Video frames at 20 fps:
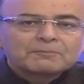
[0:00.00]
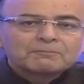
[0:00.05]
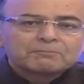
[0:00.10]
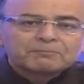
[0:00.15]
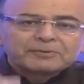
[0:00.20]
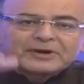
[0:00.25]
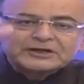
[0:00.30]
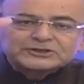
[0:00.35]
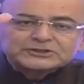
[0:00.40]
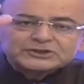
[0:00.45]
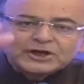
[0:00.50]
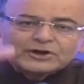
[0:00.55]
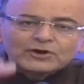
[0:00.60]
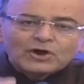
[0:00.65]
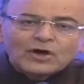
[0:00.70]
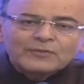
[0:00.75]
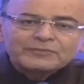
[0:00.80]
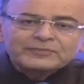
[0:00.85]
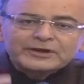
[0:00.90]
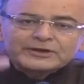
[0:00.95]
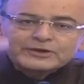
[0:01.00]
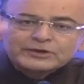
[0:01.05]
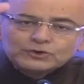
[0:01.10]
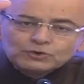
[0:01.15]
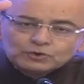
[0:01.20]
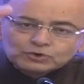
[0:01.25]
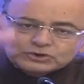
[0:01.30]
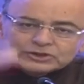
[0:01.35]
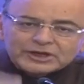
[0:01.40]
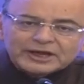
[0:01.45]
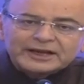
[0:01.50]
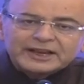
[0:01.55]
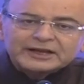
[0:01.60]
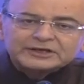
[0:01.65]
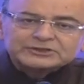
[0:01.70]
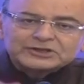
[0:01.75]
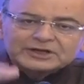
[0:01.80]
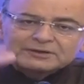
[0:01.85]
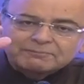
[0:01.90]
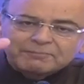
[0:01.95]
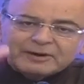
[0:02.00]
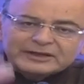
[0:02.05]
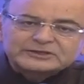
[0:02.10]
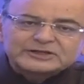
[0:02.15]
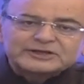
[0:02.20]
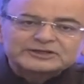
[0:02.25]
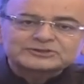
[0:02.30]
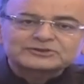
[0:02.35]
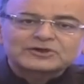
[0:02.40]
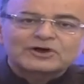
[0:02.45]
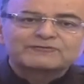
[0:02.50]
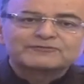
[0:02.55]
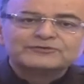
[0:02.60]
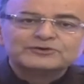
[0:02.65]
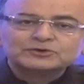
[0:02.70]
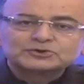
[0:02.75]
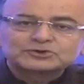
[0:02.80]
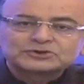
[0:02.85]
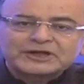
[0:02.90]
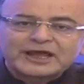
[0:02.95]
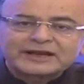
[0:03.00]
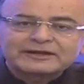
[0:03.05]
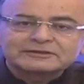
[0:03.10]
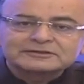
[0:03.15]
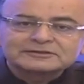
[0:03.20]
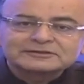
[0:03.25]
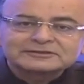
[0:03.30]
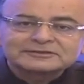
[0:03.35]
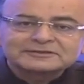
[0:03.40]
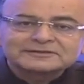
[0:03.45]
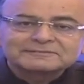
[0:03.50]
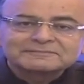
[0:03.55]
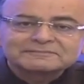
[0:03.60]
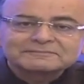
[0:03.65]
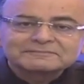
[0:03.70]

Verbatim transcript: pressure on the news collection budgets of news channels,